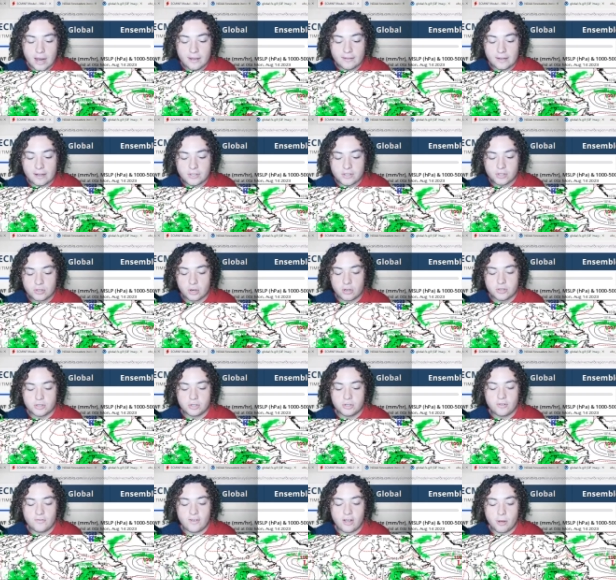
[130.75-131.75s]
and then start
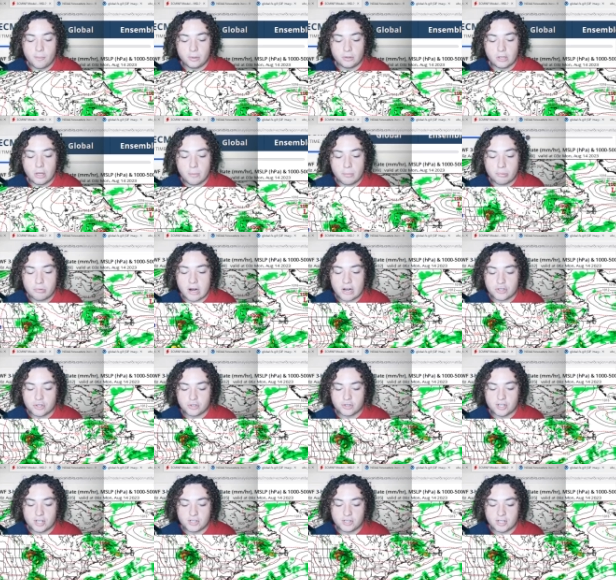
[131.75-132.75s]
to develop a low
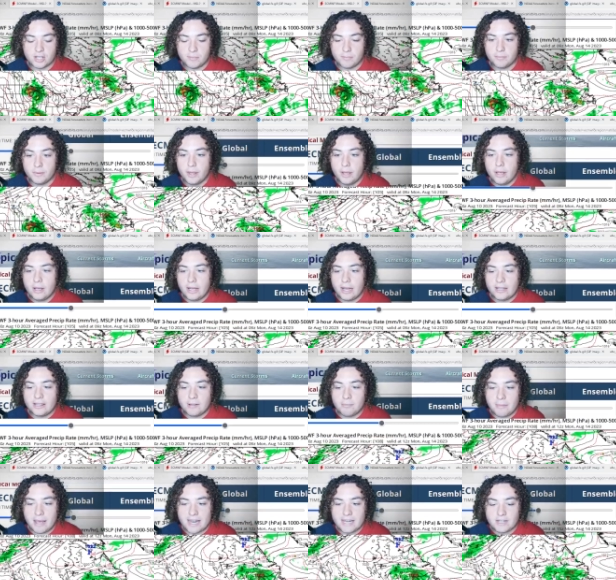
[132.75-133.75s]
pressure system in
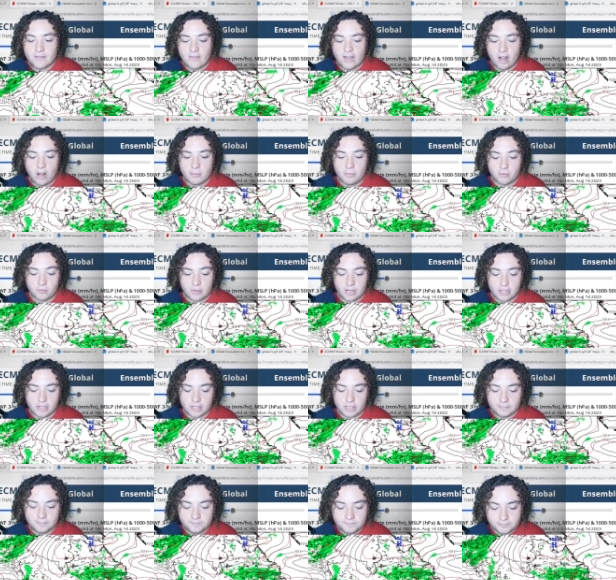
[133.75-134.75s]
the main development
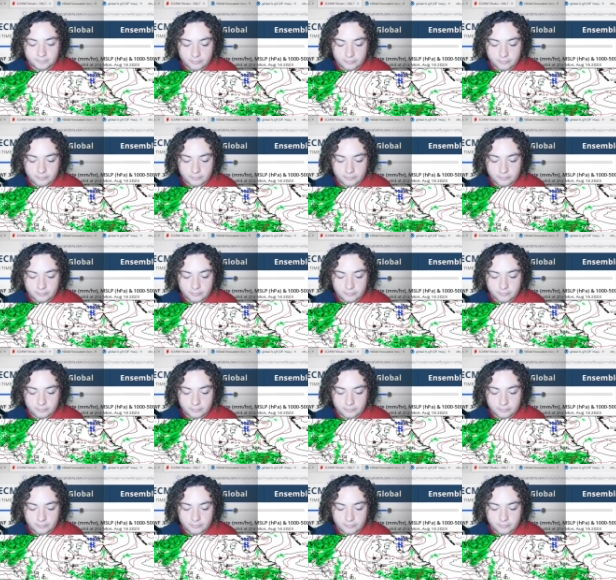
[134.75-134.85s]
region.